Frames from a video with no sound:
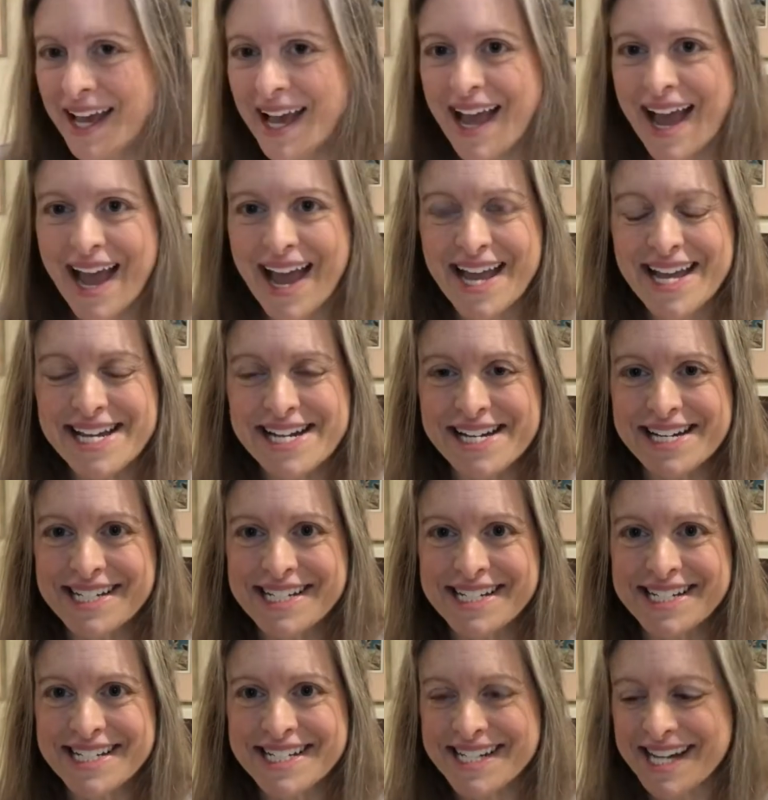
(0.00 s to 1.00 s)

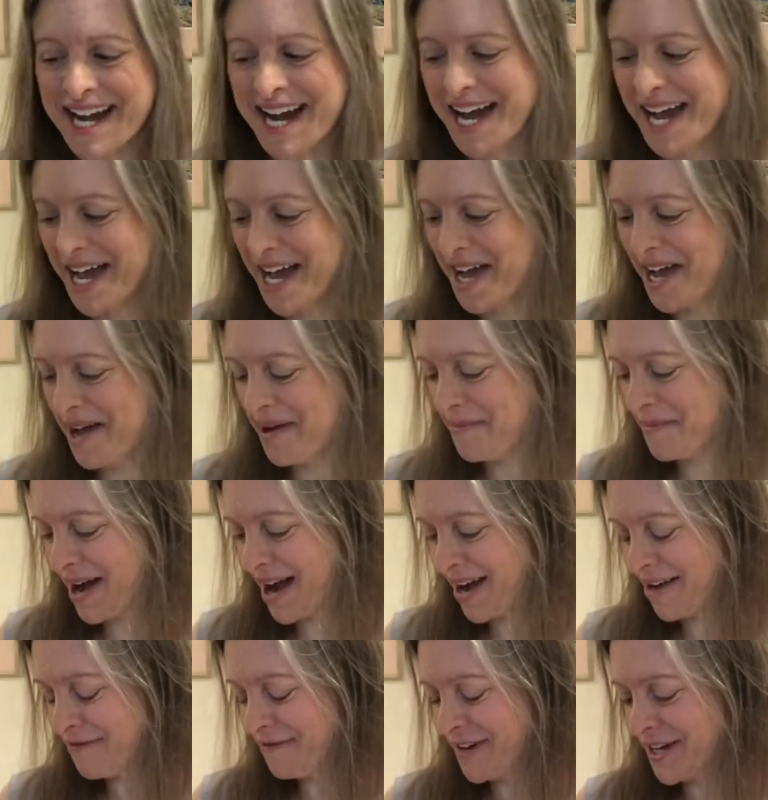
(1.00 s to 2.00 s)
And
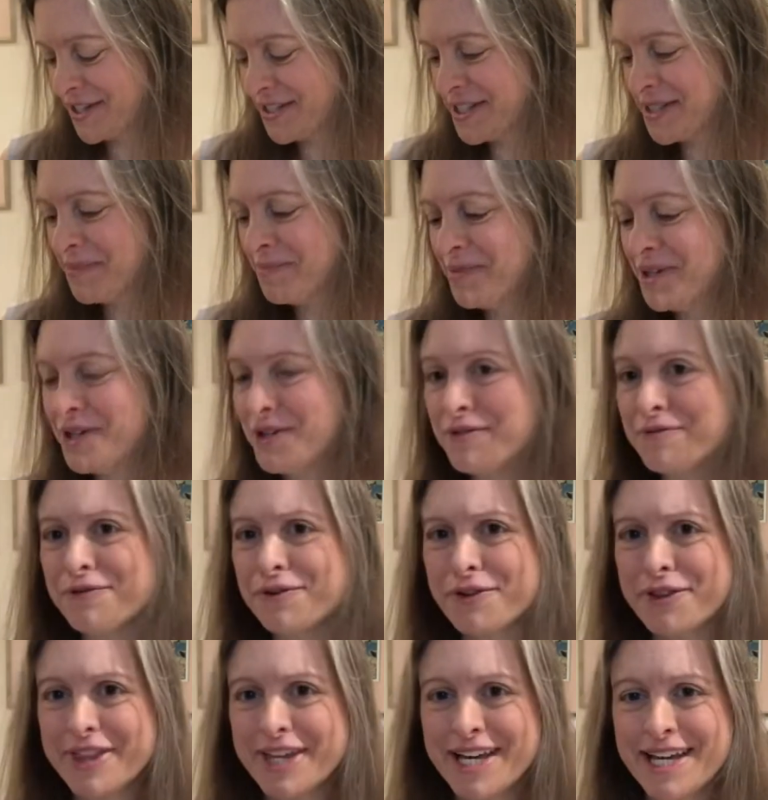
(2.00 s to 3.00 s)
I found some beautiful
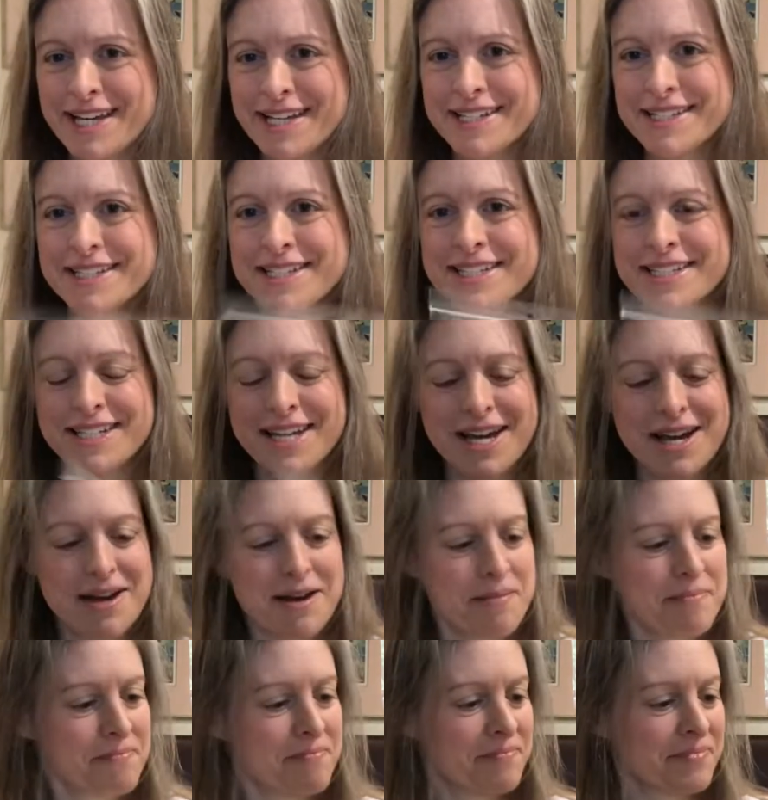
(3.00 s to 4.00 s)
things.
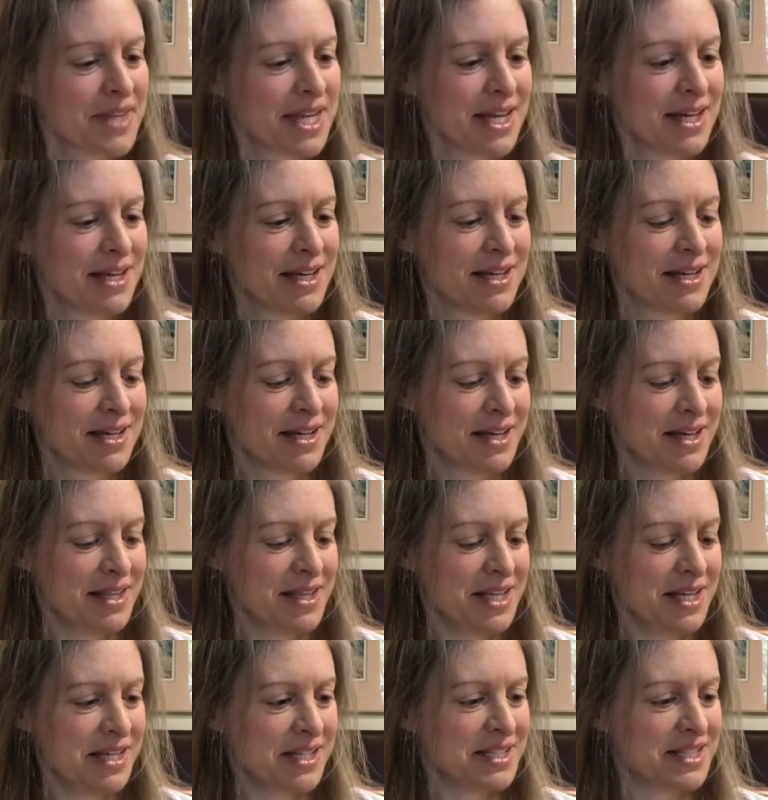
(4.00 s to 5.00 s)

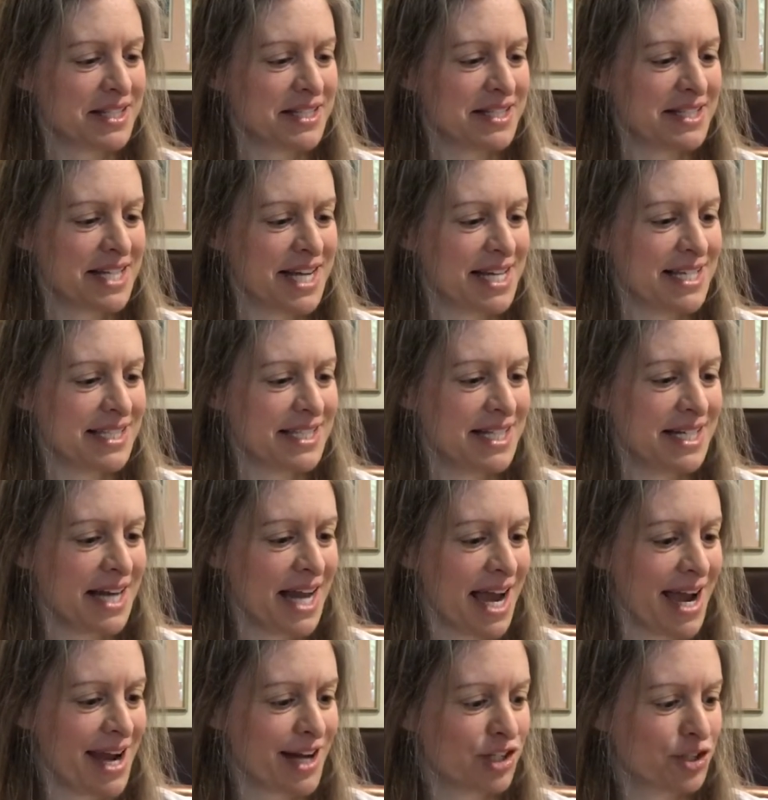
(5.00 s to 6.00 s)
This Stacy
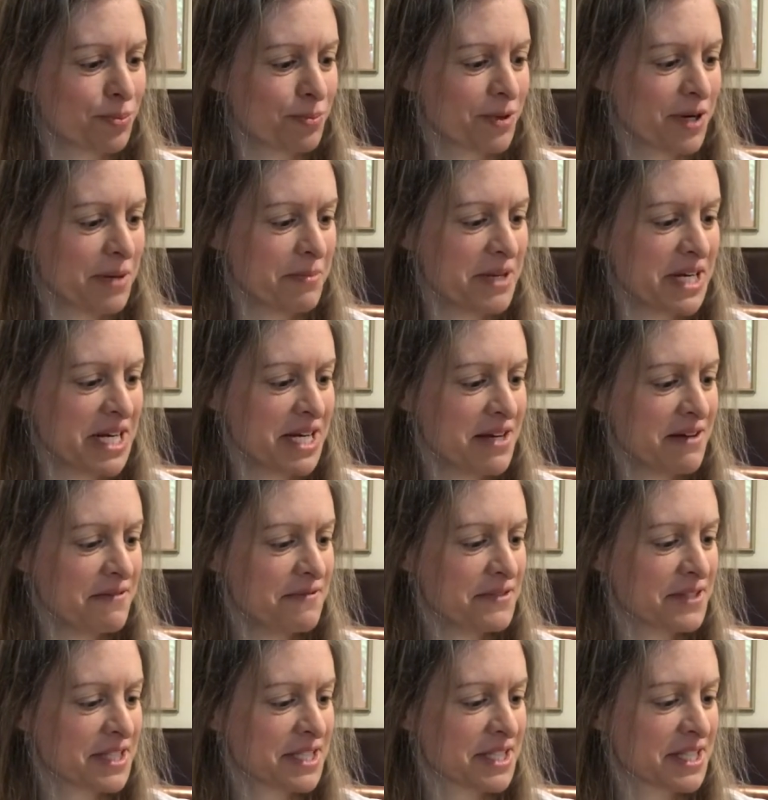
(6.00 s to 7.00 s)
Nash
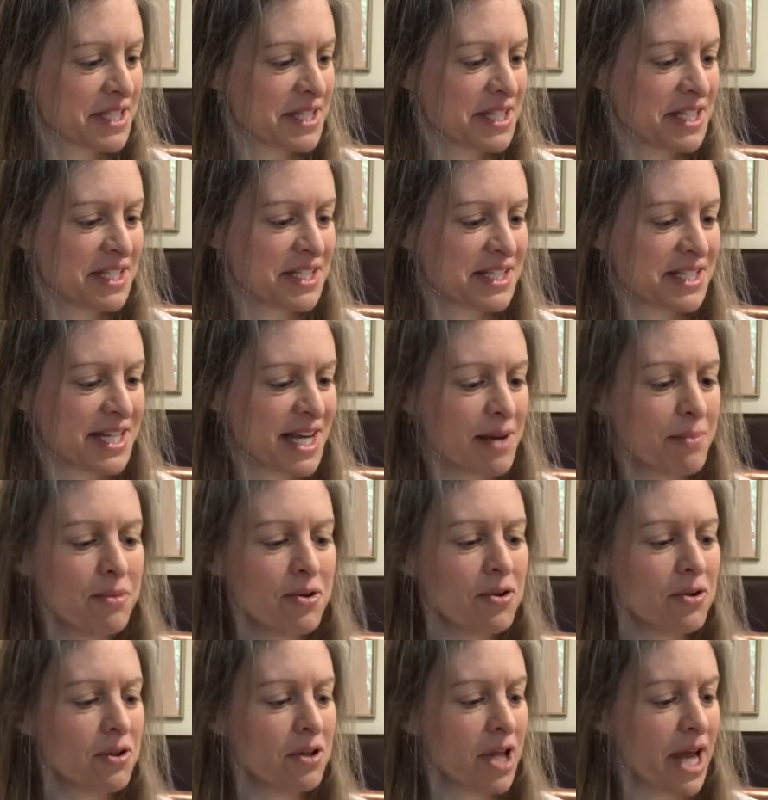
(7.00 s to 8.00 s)
Primitives, the
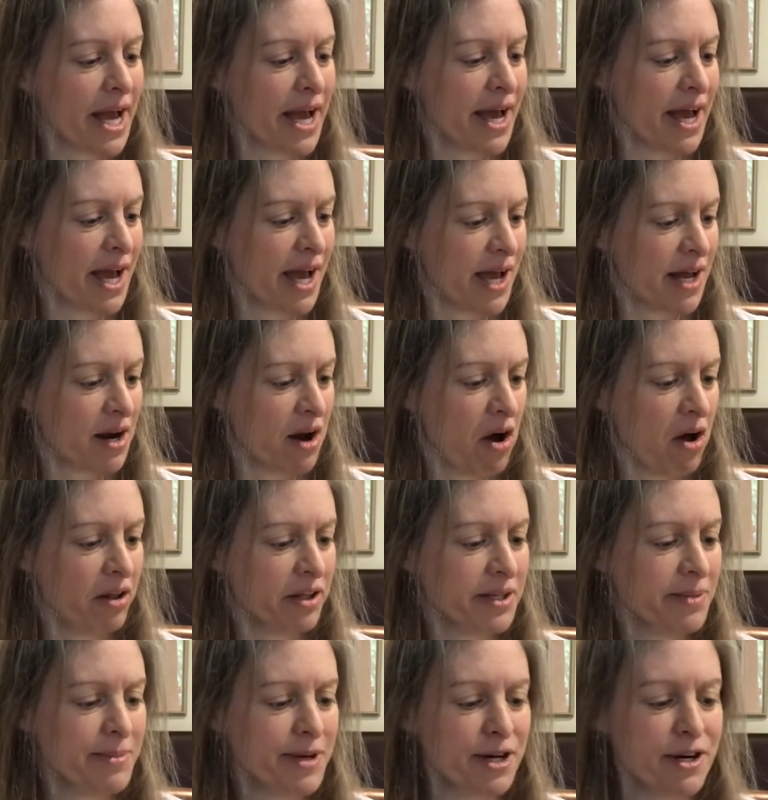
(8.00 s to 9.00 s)
stable at
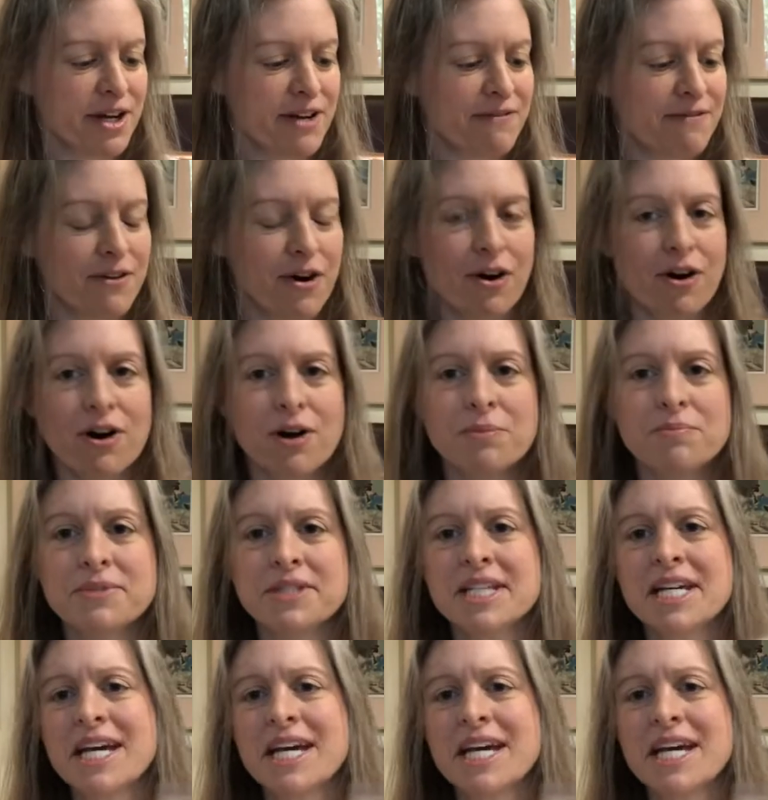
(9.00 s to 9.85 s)
Hollyberry Farms.